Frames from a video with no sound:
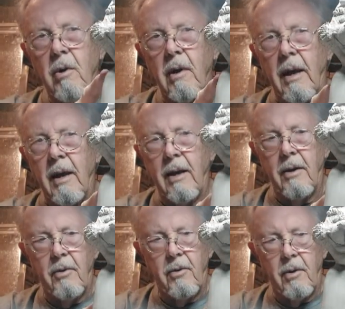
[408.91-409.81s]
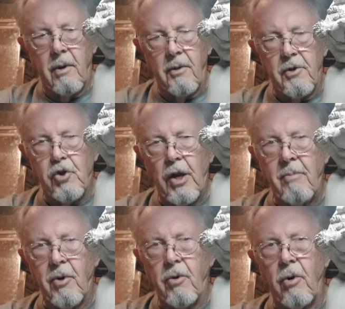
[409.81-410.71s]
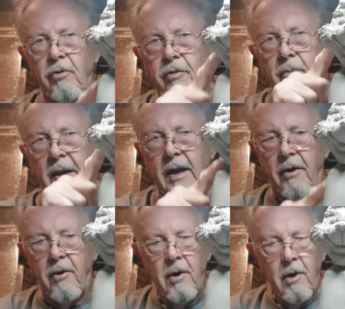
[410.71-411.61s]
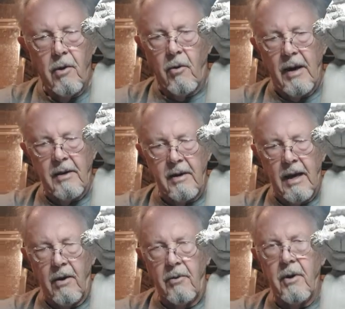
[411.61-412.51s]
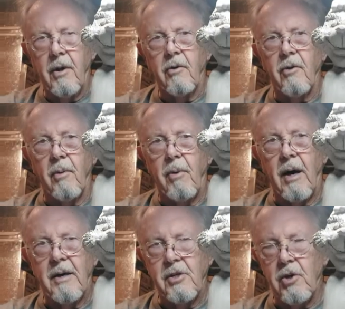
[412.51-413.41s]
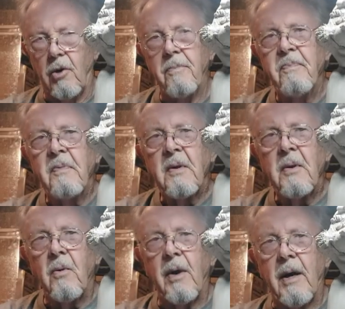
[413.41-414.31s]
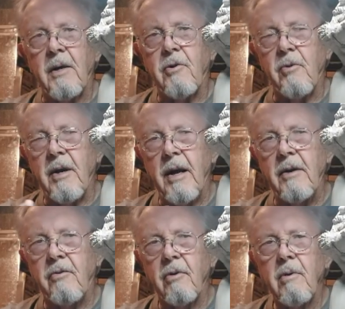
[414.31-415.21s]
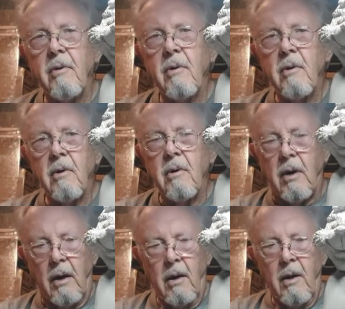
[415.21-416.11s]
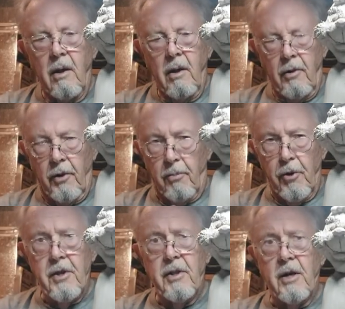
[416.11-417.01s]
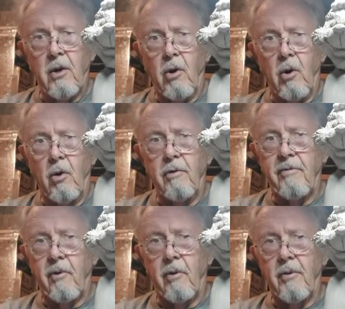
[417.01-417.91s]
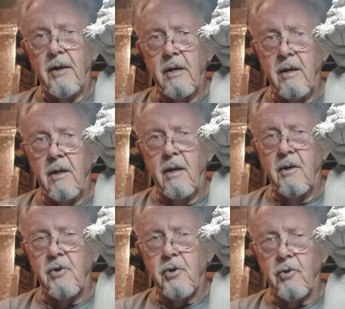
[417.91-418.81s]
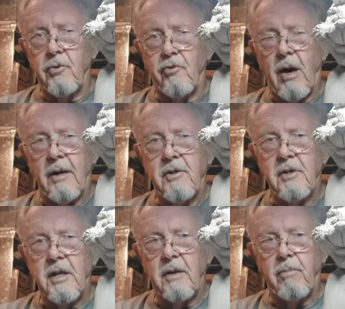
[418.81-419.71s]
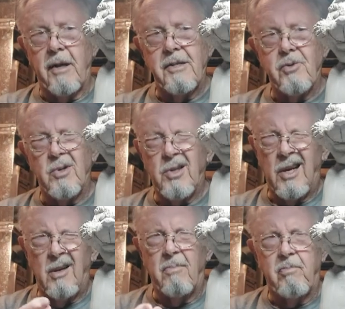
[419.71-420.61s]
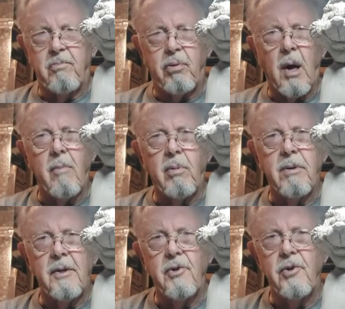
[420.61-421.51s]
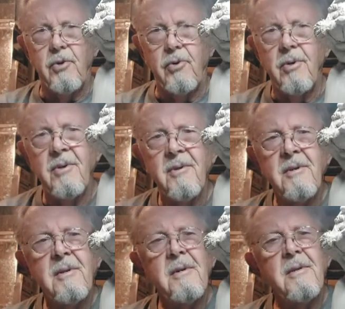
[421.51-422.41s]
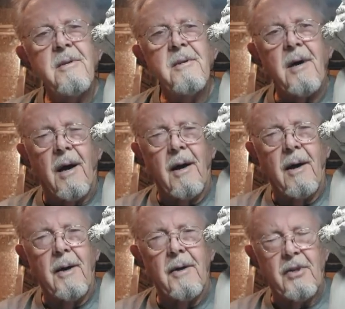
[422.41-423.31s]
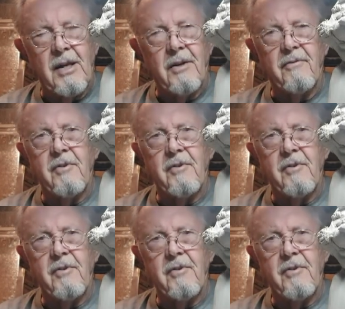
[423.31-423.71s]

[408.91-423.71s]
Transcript: and the chamber goes from the head right down into the body. So when I create the breathing hole for the internal drying to take place, which I'll probably do at the end of